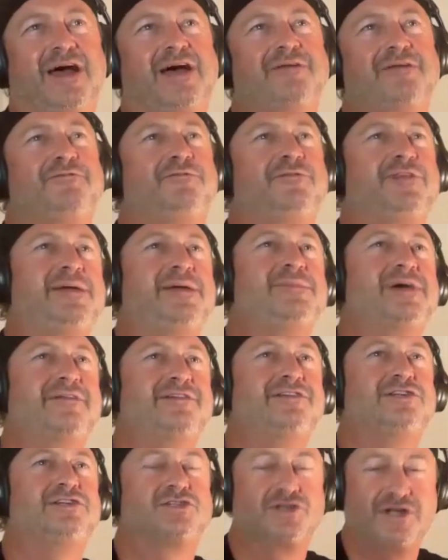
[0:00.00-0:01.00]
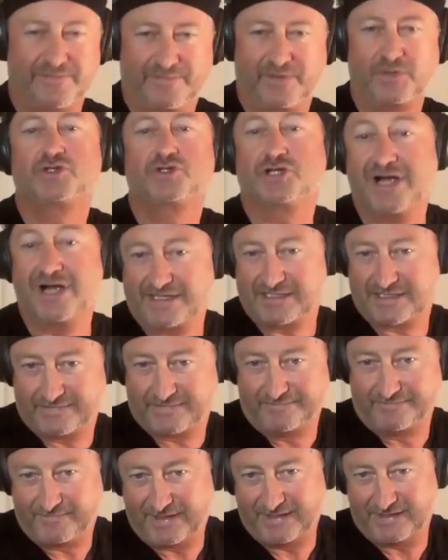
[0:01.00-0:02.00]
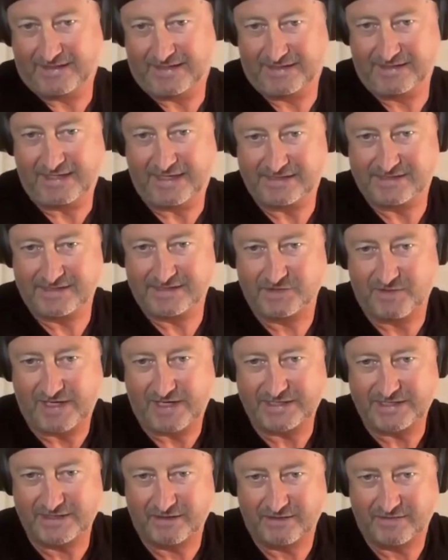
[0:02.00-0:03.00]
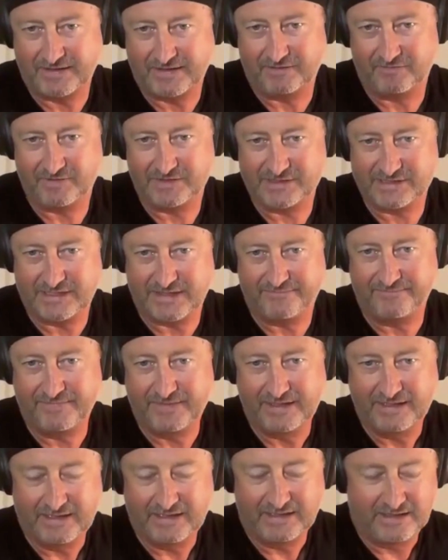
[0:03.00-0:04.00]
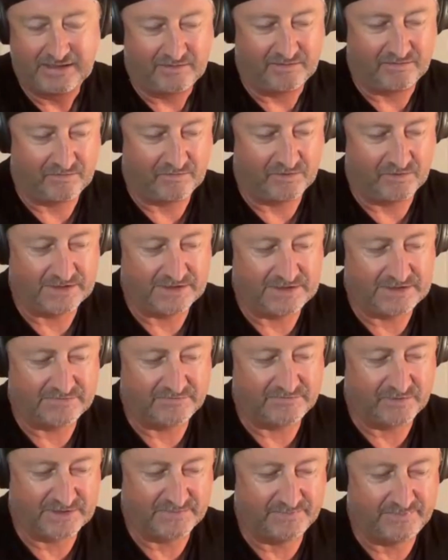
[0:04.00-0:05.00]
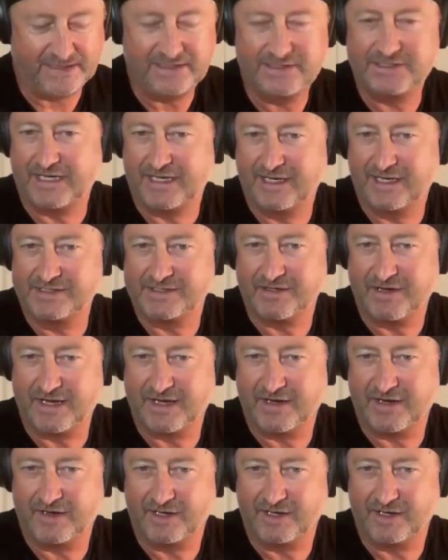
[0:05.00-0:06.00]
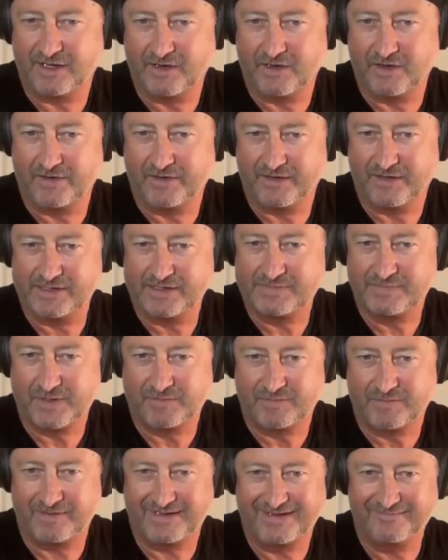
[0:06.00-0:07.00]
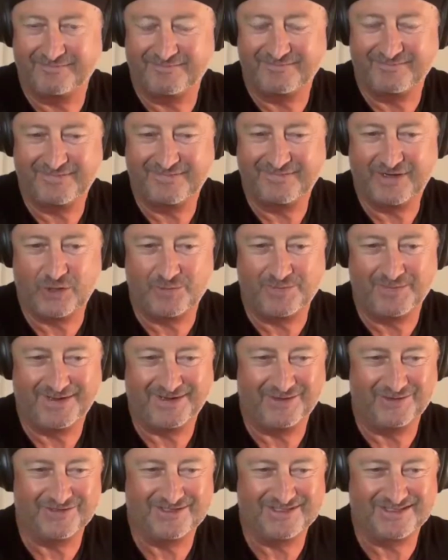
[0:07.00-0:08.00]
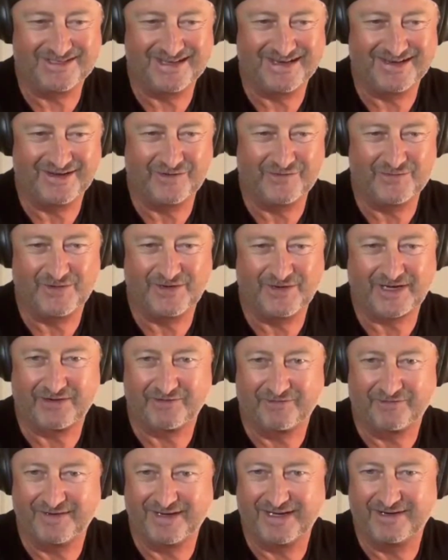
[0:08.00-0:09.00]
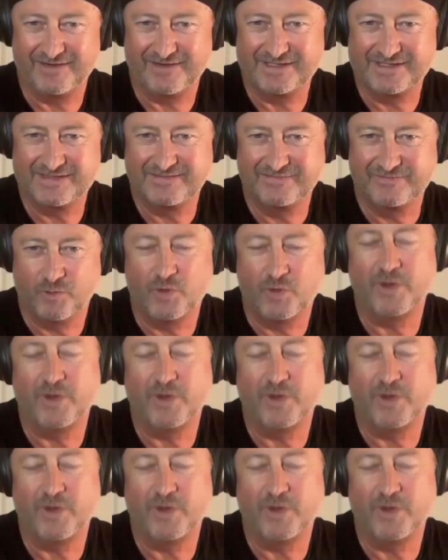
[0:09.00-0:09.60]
have them having to build trust in that situation. I think was a big challenge I had early on, and has probably held me in good stead over my career. Is